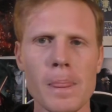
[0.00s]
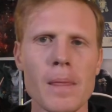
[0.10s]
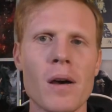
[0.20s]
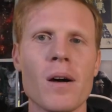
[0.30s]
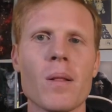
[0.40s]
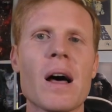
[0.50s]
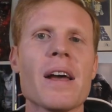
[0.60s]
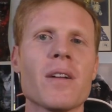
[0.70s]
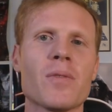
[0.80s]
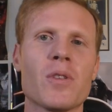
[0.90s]
uh,
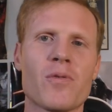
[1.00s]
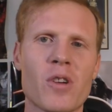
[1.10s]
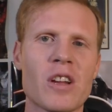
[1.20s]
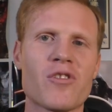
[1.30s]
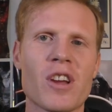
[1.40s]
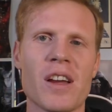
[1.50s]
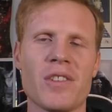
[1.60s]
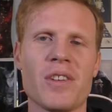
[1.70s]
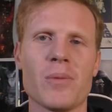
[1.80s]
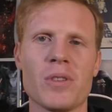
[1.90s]
line of the
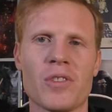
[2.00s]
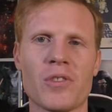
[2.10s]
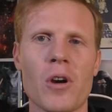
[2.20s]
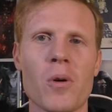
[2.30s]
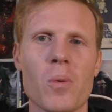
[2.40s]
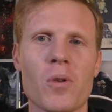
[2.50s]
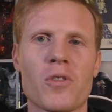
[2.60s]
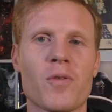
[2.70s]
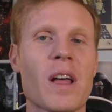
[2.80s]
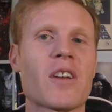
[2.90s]
franchise here with the Star
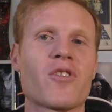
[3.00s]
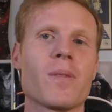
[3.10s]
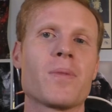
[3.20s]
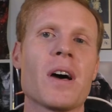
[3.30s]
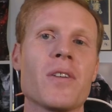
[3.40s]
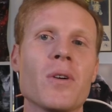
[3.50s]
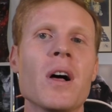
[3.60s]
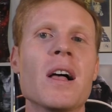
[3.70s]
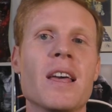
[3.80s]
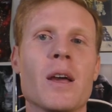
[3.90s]
Wars flagship
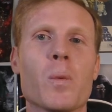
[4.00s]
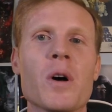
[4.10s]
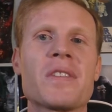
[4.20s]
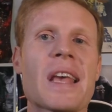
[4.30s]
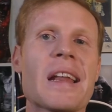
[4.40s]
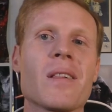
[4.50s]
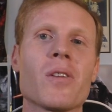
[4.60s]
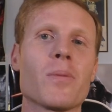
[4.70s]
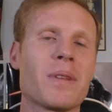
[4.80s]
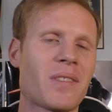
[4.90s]
title. It was getting a
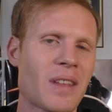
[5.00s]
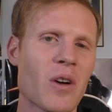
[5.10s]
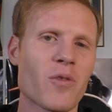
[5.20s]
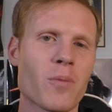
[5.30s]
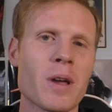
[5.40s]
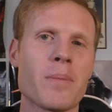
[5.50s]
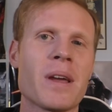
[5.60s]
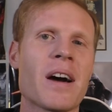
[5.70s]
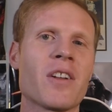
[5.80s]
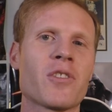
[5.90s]
little bit stale for me, I'll
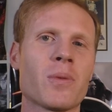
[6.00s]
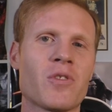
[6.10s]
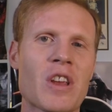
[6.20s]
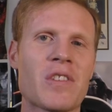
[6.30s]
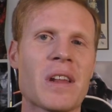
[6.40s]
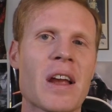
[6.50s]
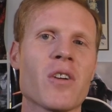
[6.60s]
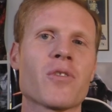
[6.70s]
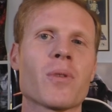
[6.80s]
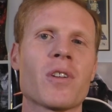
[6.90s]
be honest, with Jason
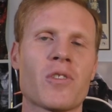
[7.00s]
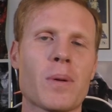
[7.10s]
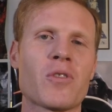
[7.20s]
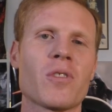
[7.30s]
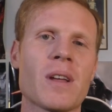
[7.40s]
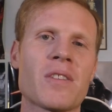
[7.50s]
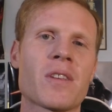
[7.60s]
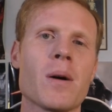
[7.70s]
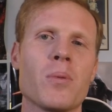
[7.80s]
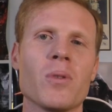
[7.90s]
Aaron's run, especially the
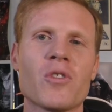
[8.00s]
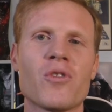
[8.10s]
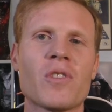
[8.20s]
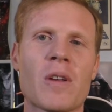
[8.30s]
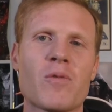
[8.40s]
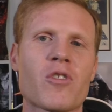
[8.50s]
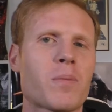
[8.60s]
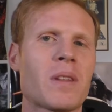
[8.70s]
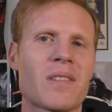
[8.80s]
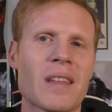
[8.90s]
last couple issues have
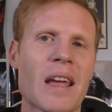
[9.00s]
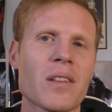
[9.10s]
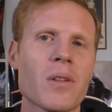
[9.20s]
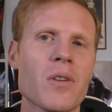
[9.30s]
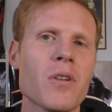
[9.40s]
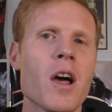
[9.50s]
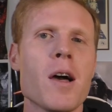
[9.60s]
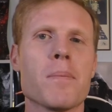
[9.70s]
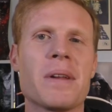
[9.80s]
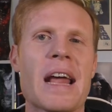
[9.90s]
just been standalone.
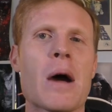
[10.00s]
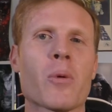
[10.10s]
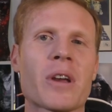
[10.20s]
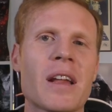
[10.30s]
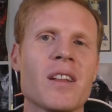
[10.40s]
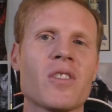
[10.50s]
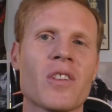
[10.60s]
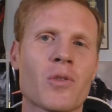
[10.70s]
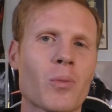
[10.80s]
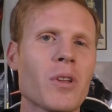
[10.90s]
But now we're getting
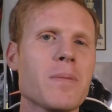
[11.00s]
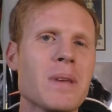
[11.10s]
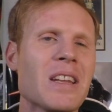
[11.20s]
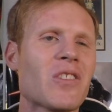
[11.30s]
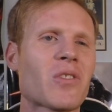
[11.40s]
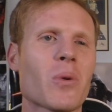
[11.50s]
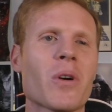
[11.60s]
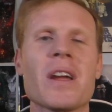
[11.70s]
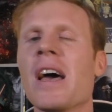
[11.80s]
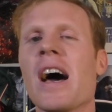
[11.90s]
into this really meaty
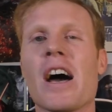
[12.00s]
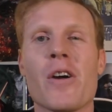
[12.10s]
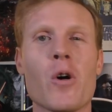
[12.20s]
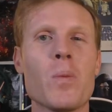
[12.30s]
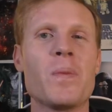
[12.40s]
story. I hope